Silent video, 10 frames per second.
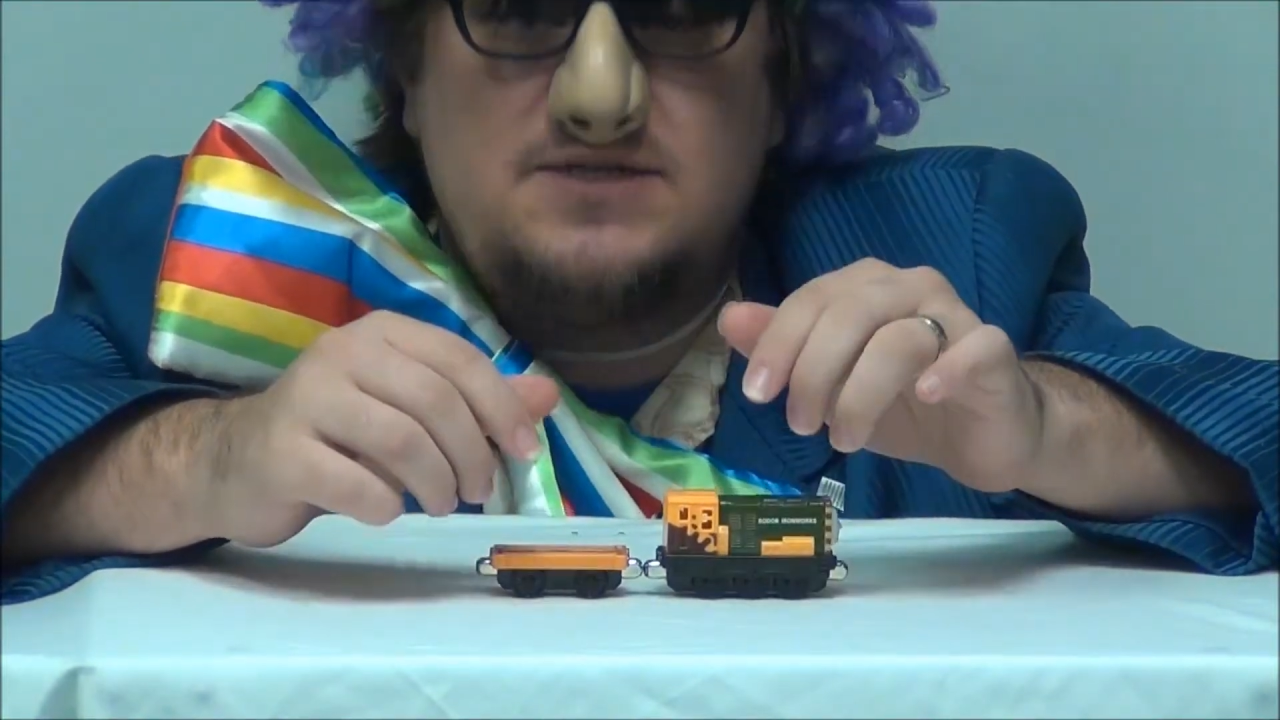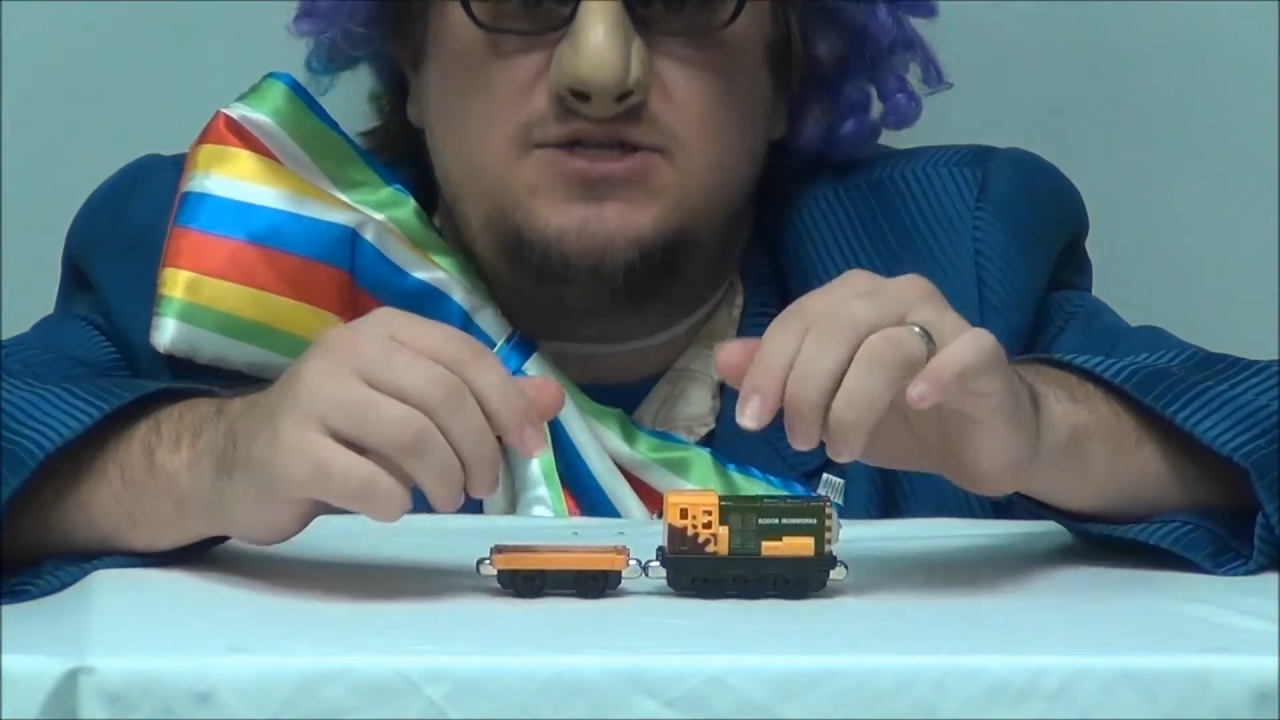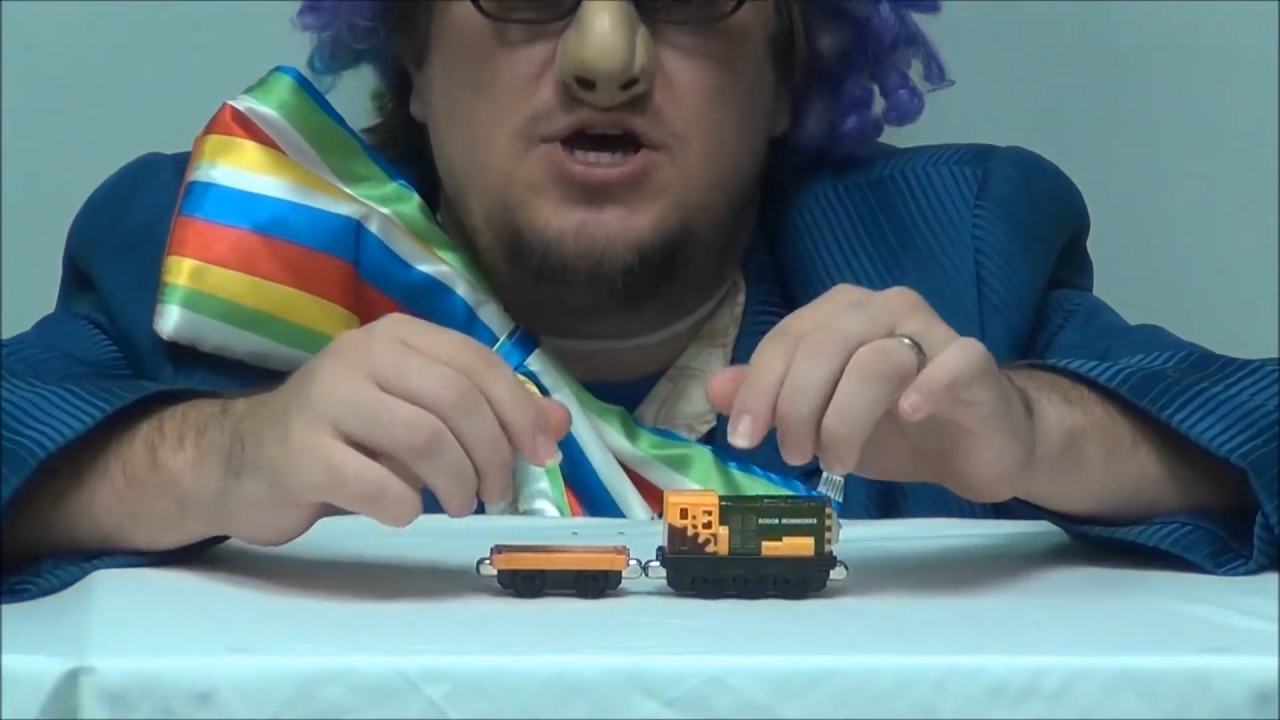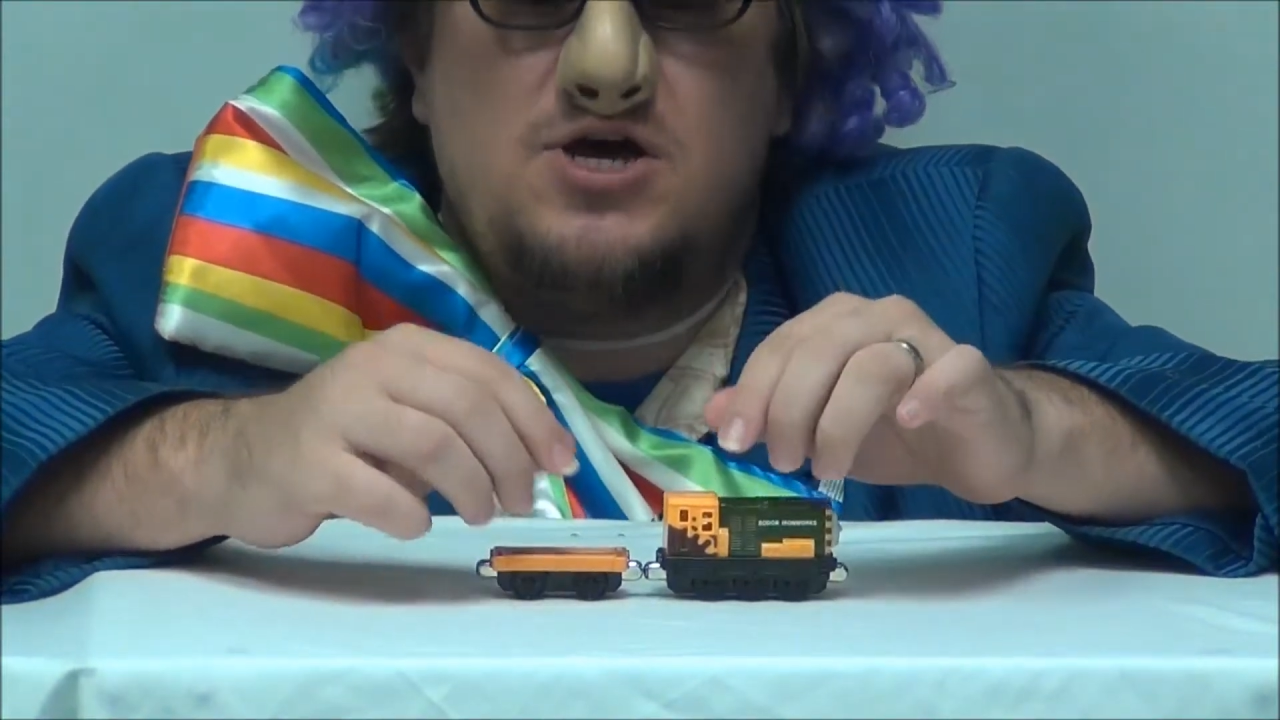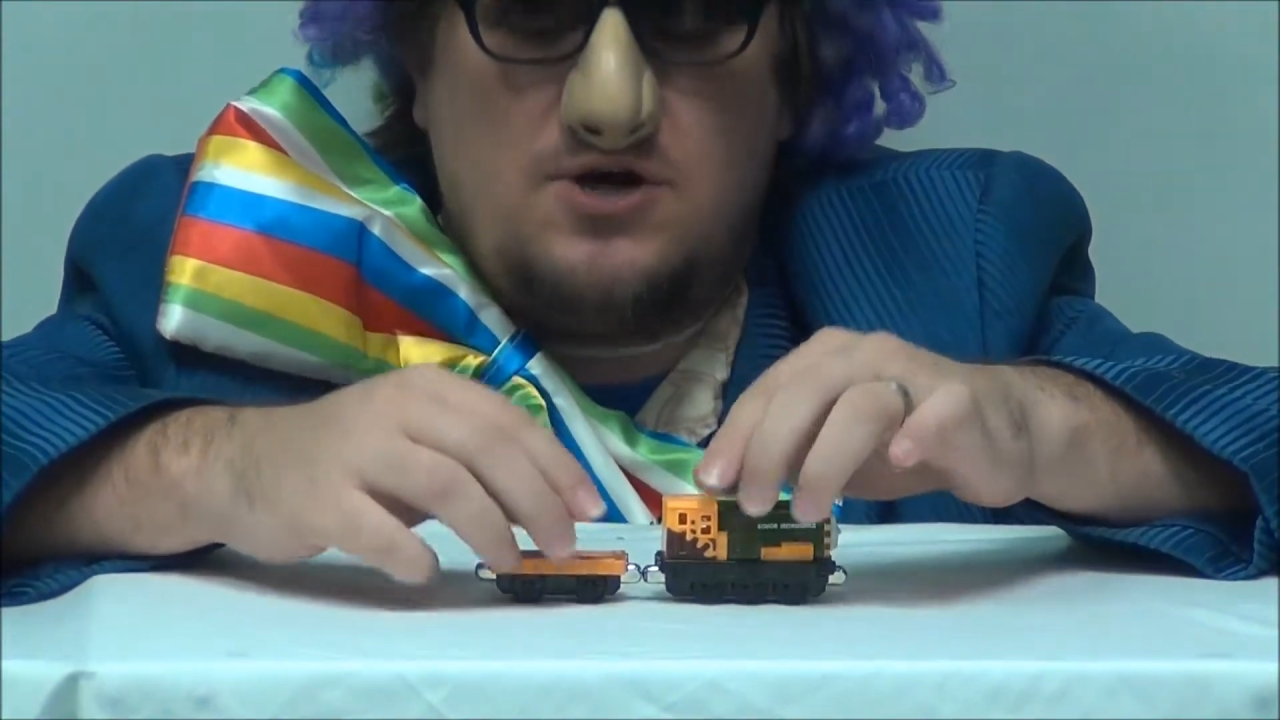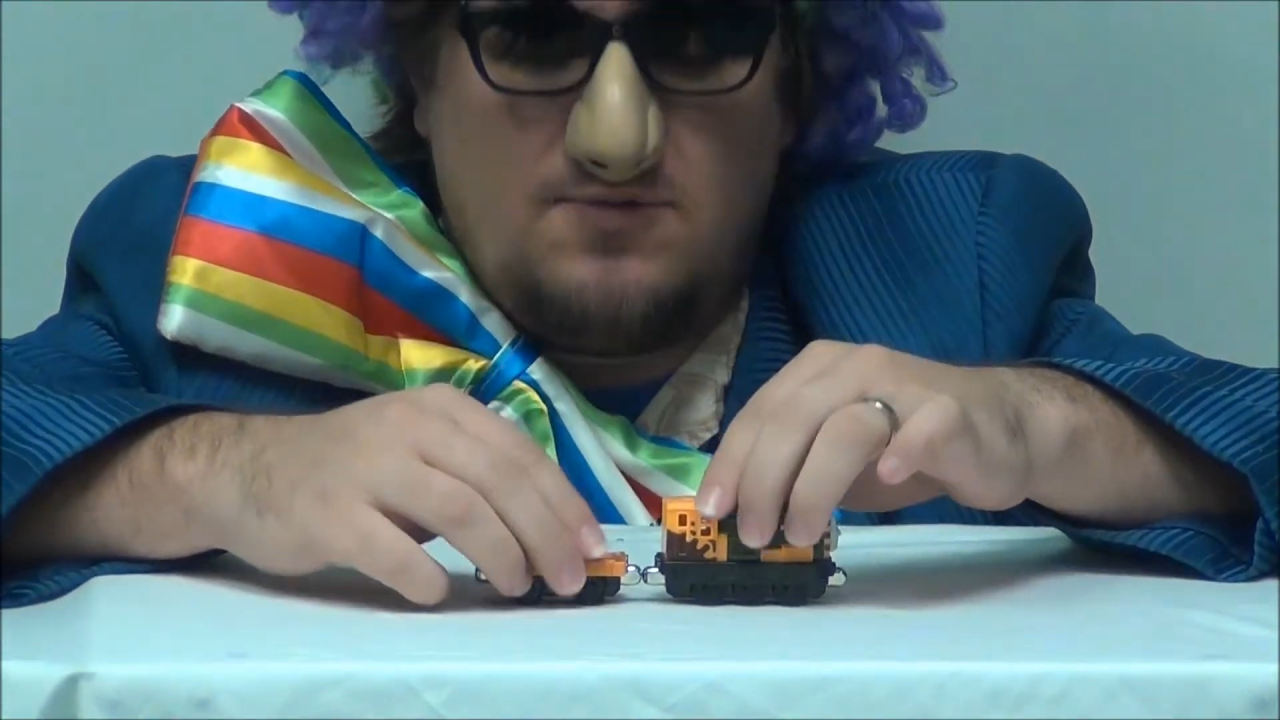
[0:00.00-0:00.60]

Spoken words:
turn